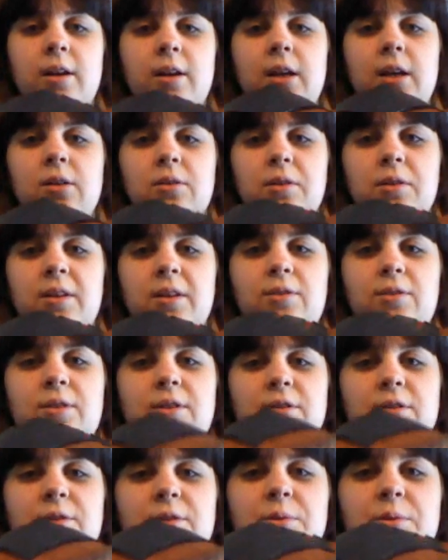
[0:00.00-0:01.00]
it'll give you
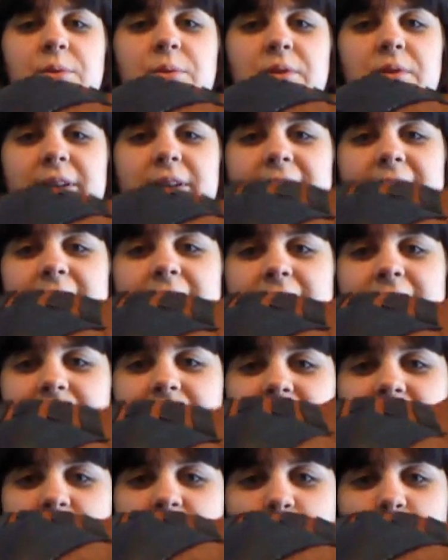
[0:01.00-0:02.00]
this cool like
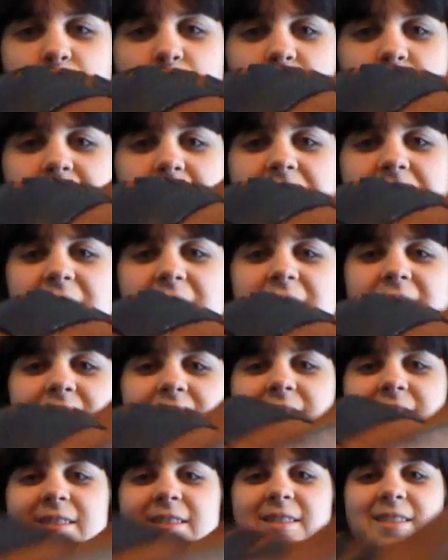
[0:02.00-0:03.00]
pointy
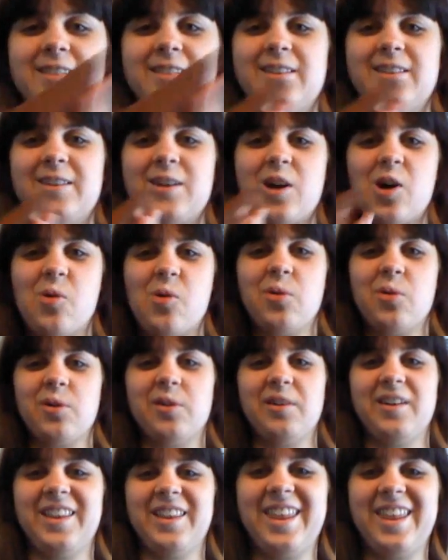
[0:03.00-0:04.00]

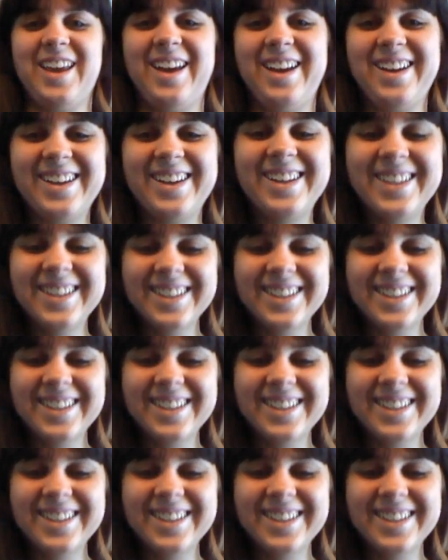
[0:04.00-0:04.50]
horn thing.